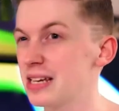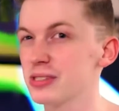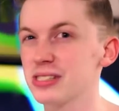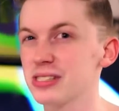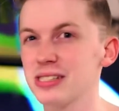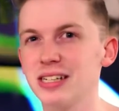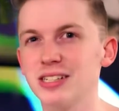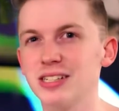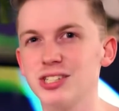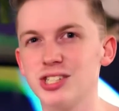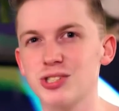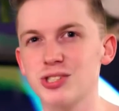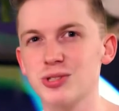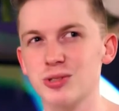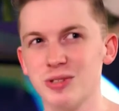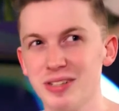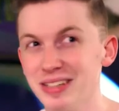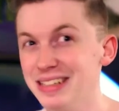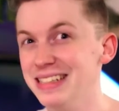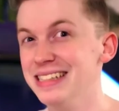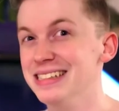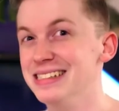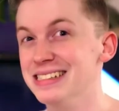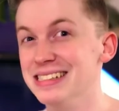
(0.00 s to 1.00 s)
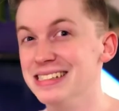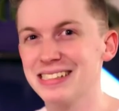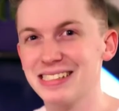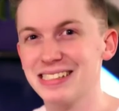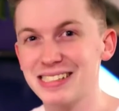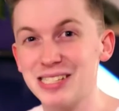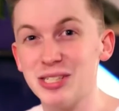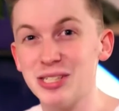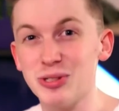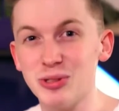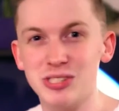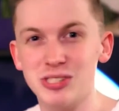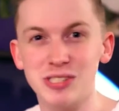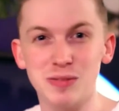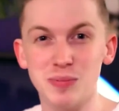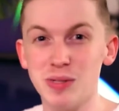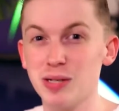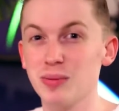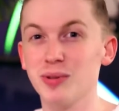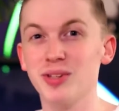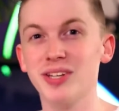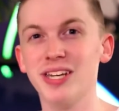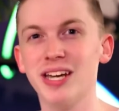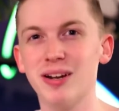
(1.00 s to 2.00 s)
Amazon just sort of needs an excuse to
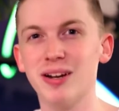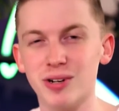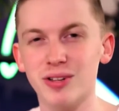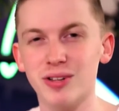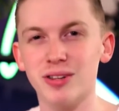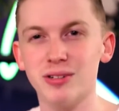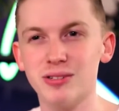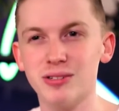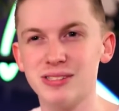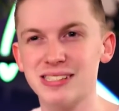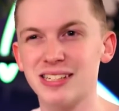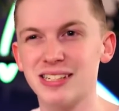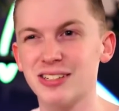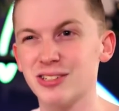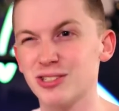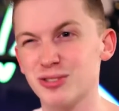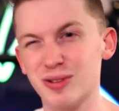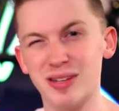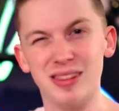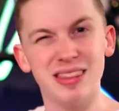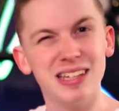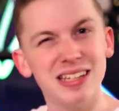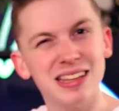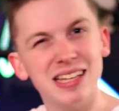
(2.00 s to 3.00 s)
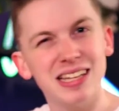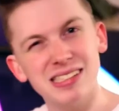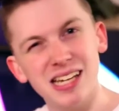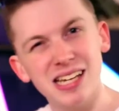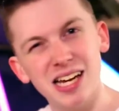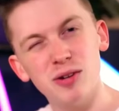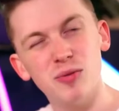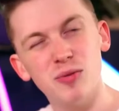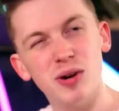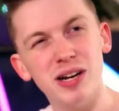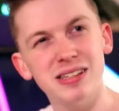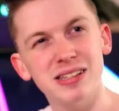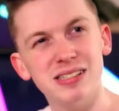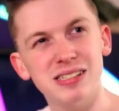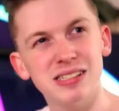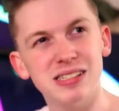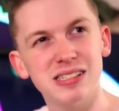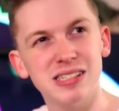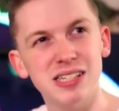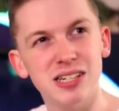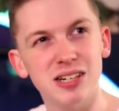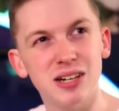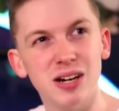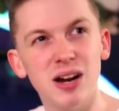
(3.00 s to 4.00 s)
be able to get rid of those sellers. So I think that's kind of why
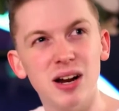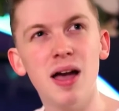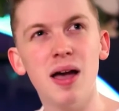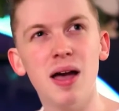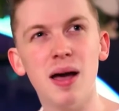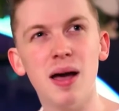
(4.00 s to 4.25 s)
this is here.